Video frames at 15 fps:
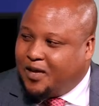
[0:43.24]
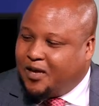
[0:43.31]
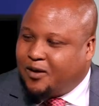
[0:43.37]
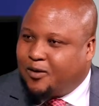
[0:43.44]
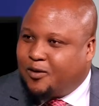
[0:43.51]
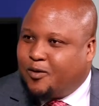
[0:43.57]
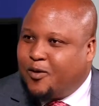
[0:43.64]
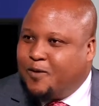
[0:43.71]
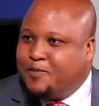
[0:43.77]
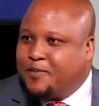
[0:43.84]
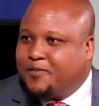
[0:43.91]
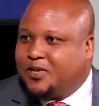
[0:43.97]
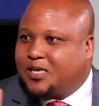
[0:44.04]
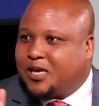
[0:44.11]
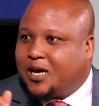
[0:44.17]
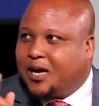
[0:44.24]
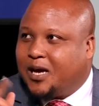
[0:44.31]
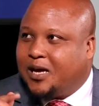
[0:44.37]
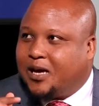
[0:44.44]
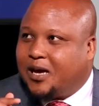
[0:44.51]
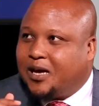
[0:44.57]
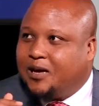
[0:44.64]
when people
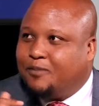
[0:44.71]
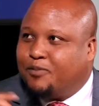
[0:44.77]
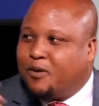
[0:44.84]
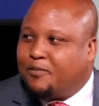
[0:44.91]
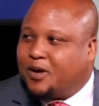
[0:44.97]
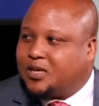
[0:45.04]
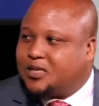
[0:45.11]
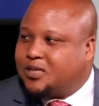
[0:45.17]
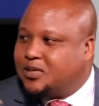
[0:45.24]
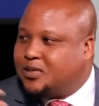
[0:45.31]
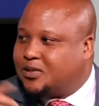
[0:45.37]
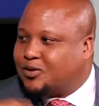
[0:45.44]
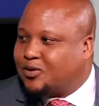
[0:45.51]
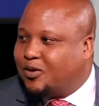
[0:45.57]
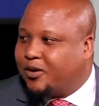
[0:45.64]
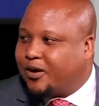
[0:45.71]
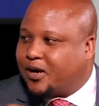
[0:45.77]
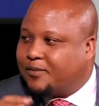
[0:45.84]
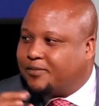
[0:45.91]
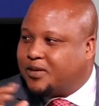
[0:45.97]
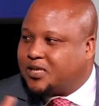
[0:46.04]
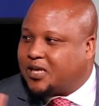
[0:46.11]
say a hip hop artist or
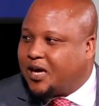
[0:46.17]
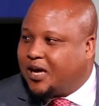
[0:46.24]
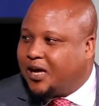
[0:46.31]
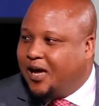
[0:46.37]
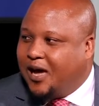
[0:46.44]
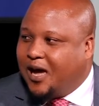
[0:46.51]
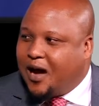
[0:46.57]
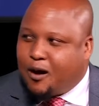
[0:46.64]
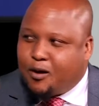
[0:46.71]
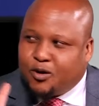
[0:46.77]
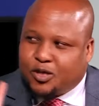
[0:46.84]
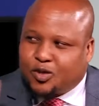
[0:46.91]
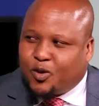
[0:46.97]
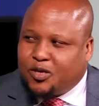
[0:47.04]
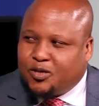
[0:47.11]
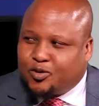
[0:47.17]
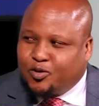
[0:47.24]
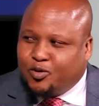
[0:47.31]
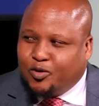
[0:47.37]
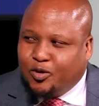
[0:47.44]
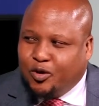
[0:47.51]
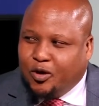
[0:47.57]
rappers, I always want
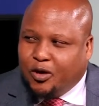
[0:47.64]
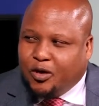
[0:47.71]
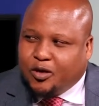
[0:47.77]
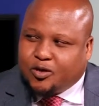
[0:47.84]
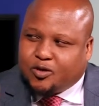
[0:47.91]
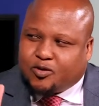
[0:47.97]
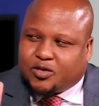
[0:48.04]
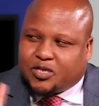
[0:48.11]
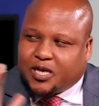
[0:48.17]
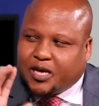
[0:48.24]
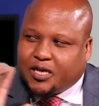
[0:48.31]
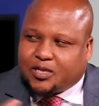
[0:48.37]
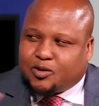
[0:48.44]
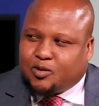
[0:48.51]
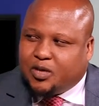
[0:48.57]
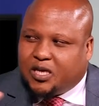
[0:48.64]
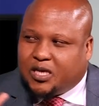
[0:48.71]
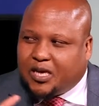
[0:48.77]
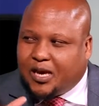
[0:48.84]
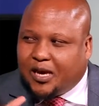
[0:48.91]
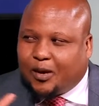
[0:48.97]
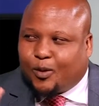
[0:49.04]
to test to
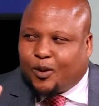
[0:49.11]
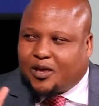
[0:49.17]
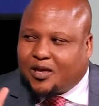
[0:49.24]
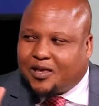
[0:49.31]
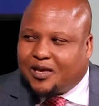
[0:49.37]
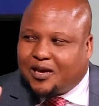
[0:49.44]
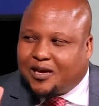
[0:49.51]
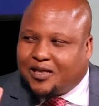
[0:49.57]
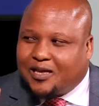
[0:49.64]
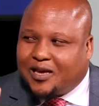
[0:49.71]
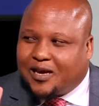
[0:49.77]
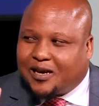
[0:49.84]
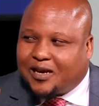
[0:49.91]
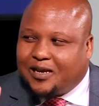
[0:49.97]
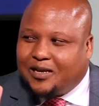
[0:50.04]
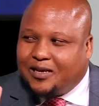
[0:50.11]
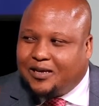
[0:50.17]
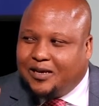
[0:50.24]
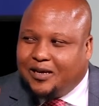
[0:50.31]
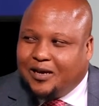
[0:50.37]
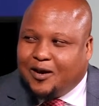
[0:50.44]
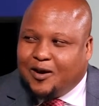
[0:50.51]
hear whether they're
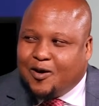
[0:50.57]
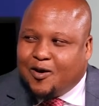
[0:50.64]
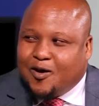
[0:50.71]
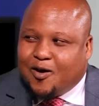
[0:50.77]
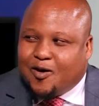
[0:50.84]
really